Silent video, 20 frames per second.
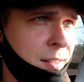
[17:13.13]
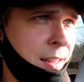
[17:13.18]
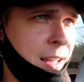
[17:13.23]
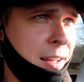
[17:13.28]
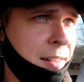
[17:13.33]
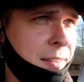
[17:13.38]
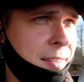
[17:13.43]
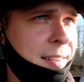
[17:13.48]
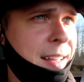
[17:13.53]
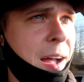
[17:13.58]

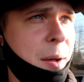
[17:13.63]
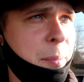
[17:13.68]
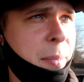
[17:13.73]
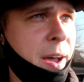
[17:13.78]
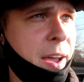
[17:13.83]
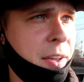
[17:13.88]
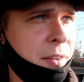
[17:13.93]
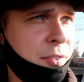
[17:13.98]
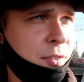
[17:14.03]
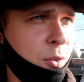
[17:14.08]
then stop
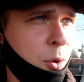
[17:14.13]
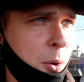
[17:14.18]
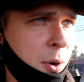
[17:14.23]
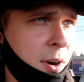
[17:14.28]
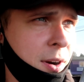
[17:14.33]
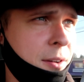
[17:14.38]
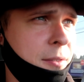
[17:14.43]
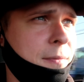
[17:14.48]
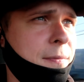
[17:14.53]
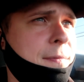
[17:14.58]
by a
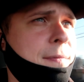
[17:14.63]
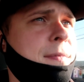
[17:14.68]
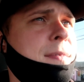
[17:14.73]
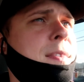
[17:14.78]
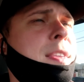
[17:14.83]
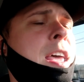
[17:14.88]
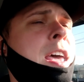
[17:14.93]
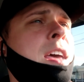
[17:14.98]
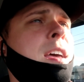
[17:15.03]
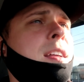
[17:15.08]
store,
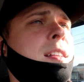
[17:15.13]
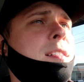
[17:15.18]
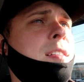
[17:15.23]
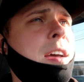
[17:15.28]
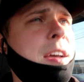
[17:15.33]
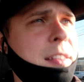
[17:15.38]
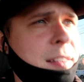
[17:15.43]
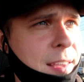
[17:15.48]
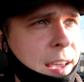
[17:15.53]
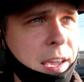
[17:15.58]

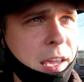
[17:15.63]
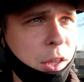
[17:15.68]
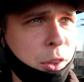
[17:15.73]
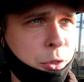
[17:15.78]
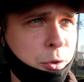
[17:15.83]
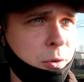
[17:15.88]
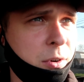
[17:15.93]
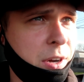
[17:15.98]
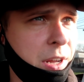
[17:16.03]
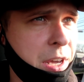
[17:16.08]
then take
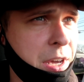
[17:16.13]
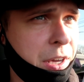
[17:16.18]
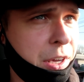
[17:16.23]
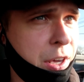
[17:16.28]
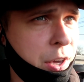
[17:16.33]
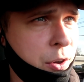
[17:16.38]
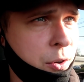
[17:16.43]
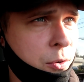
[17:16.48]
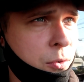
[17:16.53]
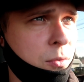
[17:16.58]
it through
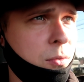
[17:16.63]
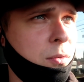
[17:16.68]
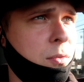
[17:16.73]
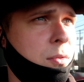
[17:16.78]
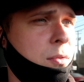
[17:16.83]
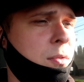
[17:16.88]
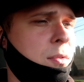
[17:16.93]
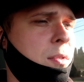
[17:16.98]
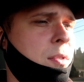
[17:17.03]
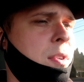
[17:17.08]
DQ.